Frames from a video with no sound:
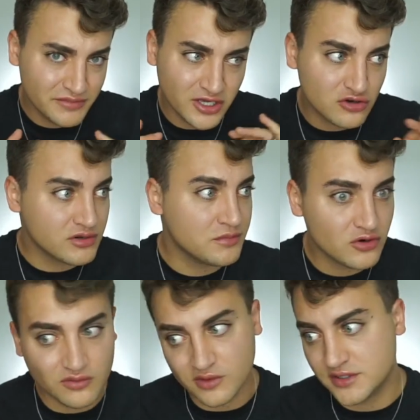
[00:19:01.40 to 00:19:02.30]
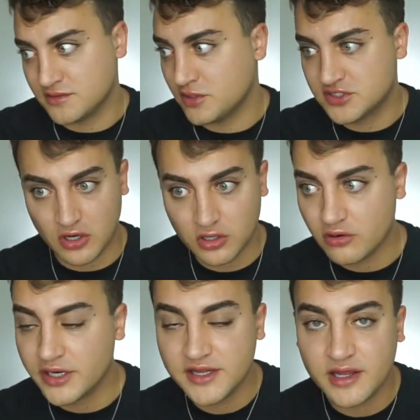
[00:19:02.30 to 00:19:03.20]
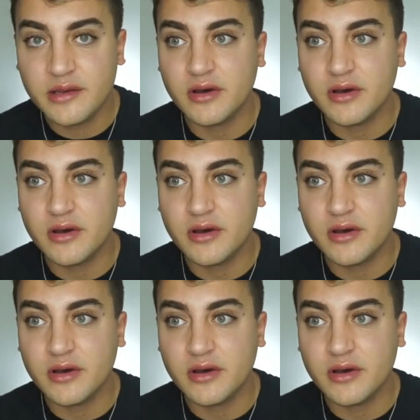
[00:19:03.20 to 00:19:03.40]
to be a creeper or a stalker or anything,